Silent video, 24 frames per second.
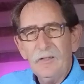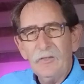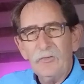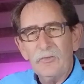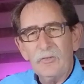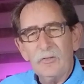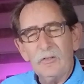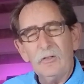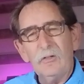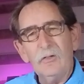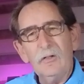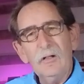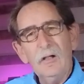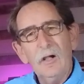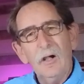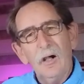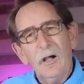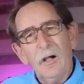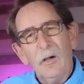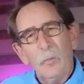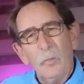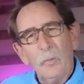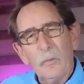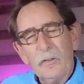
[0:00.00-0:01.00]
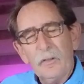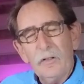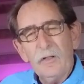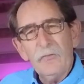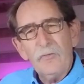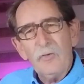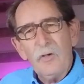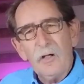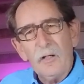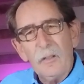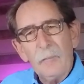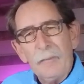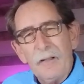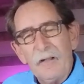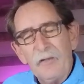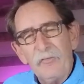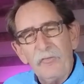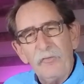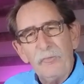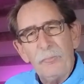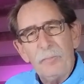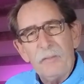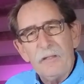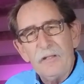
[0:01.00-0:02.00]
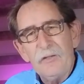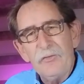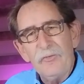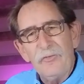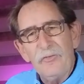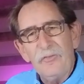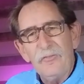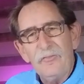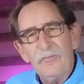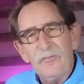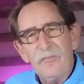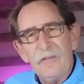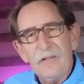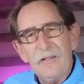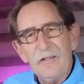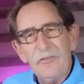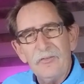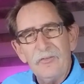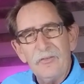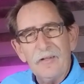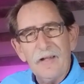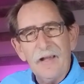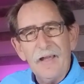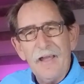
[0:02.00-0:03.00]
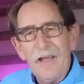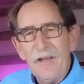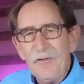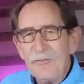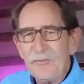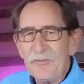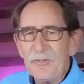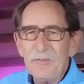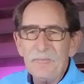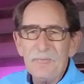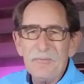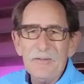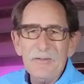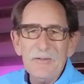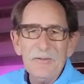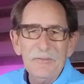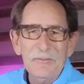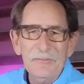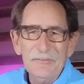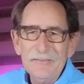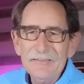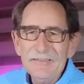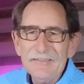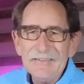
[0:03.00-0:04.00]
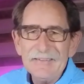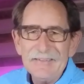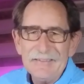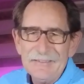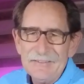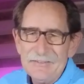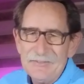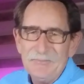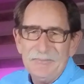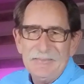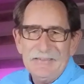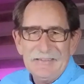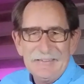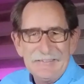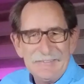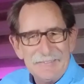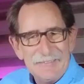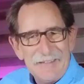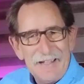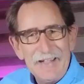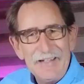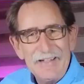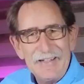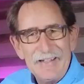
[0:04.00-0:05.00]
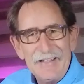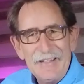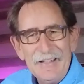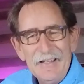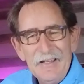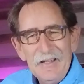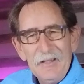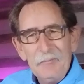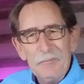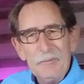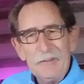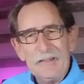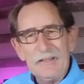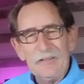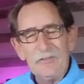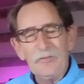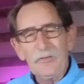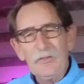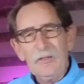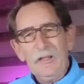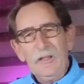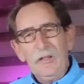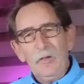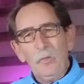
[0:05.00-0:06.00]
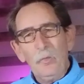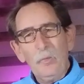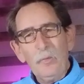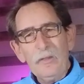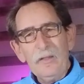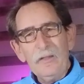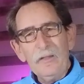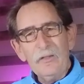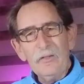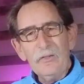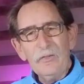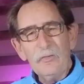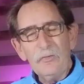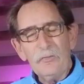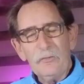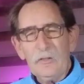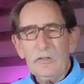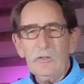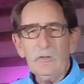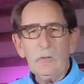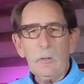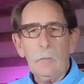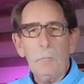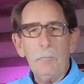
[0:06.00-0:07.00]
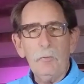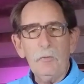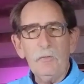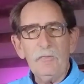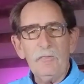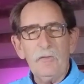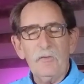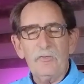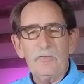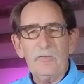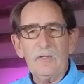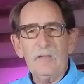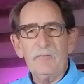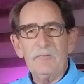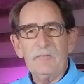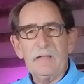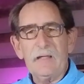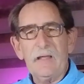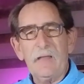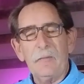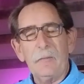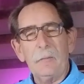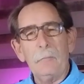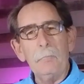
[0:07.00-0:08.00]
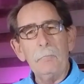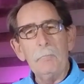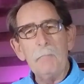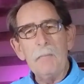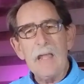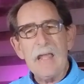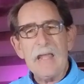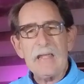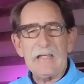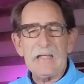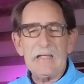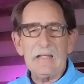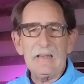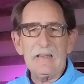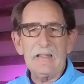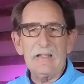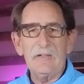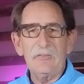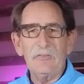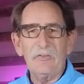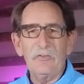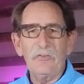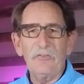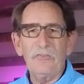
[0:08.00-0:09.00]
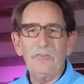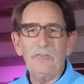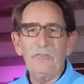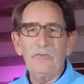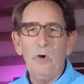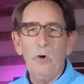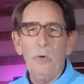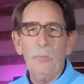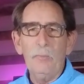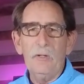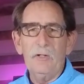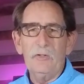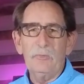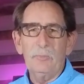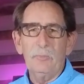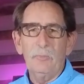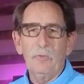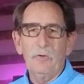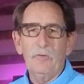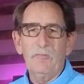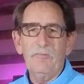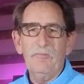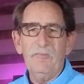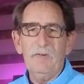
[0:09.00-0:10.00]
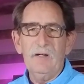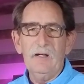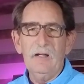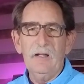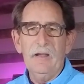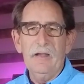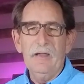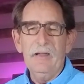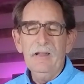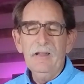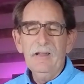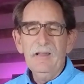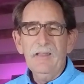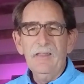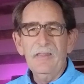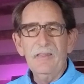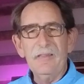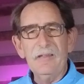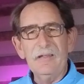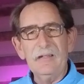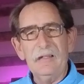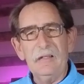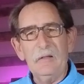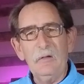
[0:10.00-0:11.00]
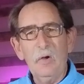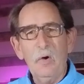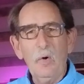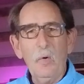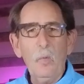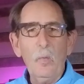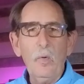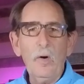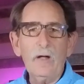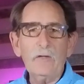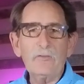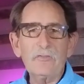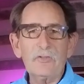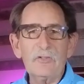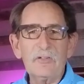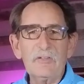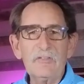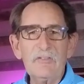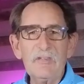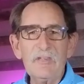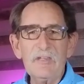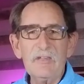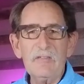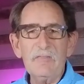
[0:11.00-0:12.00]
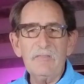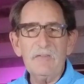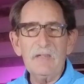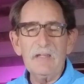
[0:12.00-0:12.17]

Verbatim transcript: So we're going to talk about speeds and feeds, and I have something that really gets me excited, because when you start to put this stuff together, making things is so much more fun than watching T